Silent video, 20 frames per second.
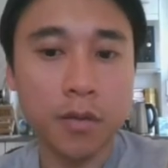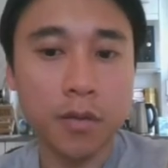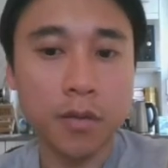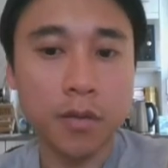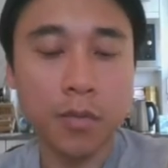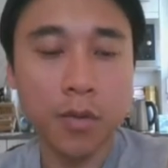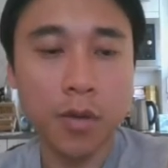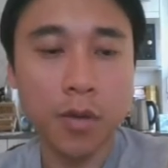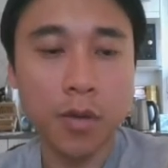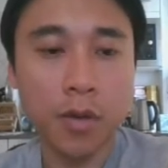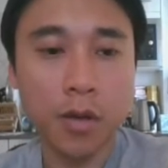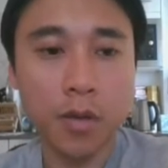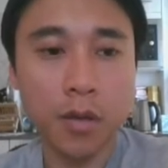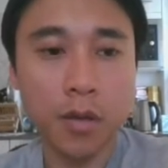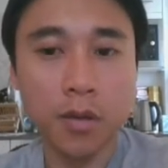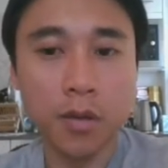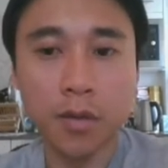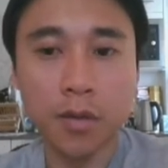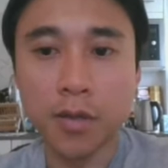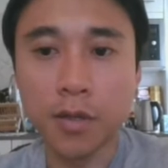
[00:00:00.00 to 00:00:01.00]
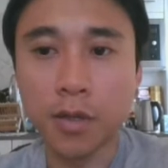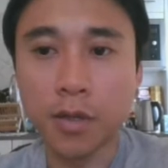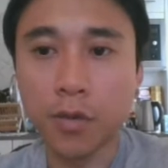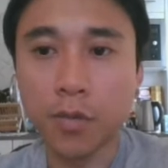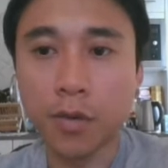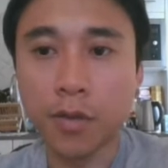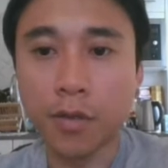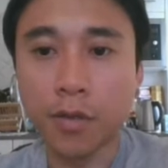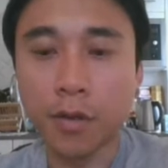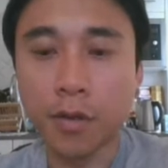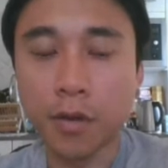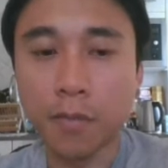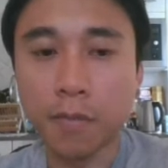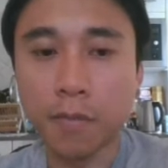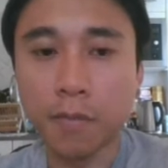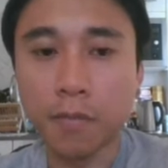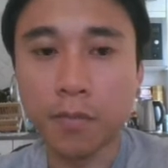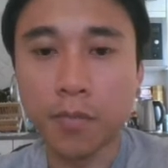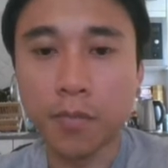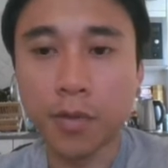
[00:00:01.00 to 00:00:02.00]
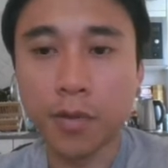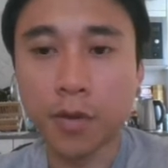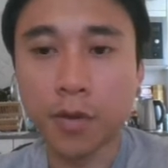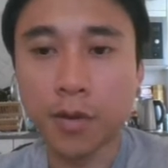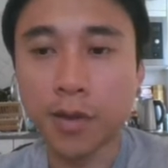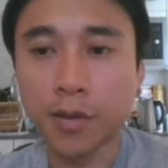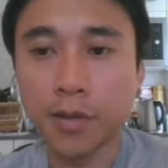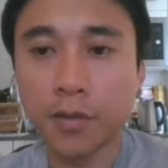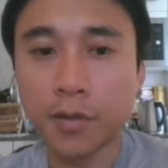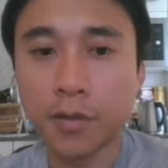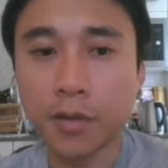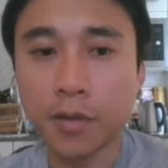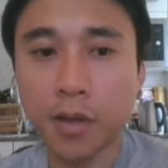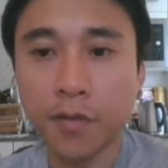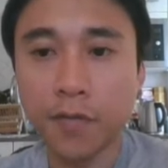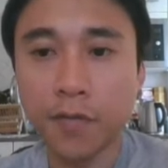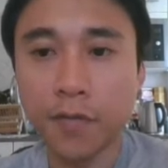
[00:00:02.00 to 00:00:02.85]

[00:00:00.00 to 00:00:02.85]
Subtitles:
so we are going to continue with pocket eights on the left.